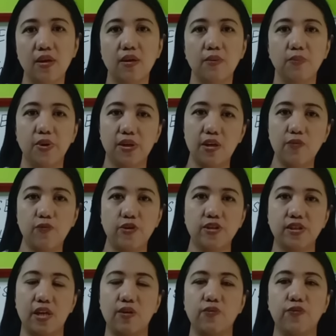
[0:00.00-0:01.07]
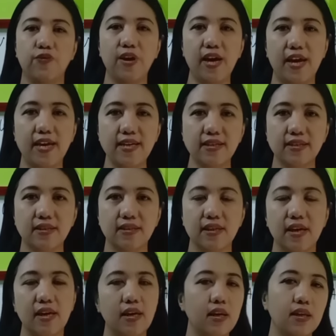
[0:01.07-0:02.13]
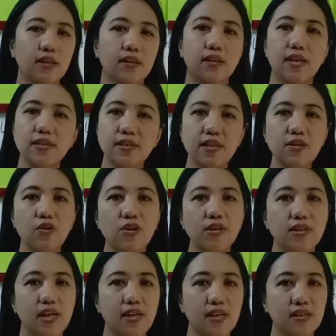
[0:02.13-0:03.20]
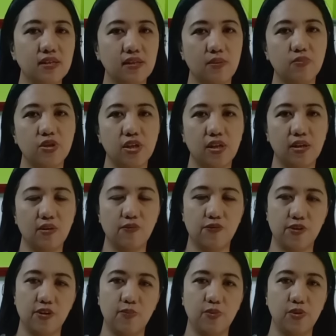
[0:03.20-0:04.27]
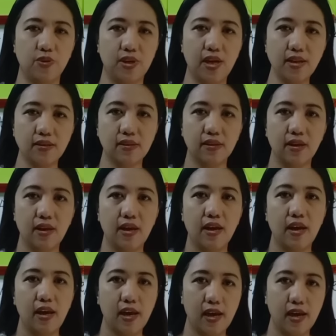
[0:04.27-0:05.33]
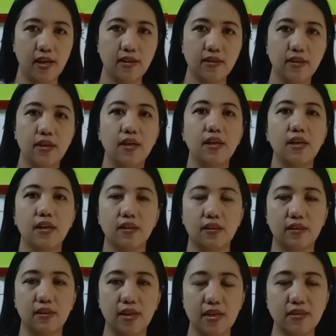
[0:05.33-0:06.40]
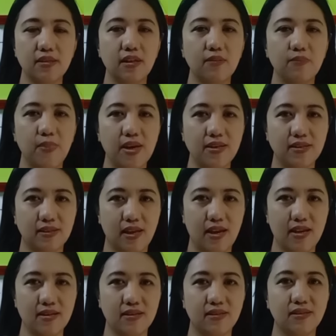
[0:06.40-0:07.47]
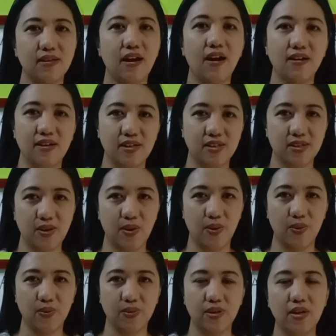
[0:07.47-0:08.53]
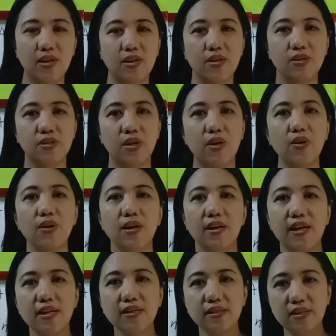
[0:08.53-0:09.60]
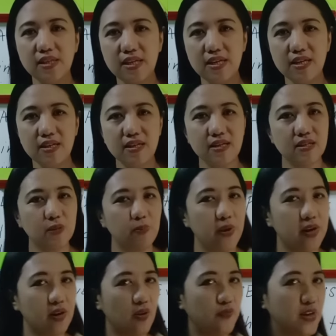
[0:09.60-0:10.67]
But if we say phrase, it doesn't contain a subject and a verb unit, and it does not make sense on its own. So, let's see this pair of